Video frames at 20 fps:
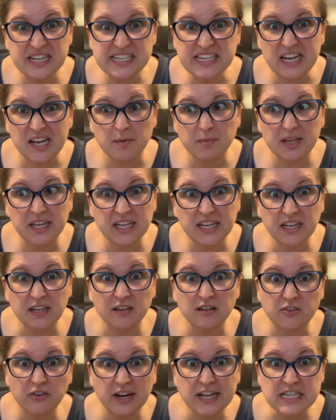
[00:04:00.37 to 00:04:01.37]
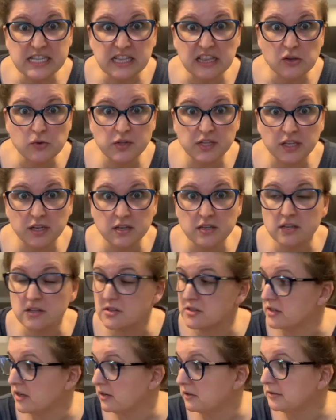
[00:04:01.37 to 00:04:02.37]
time getting translucent,
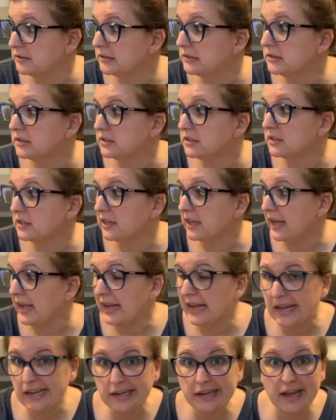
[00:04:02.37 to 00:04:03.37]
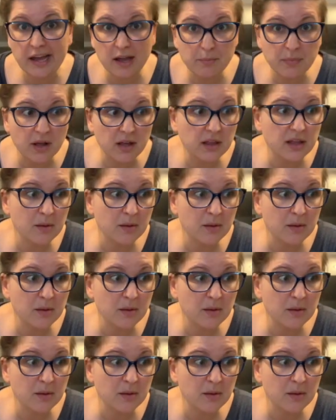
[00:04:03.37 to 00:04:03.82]
so I got an eyeball.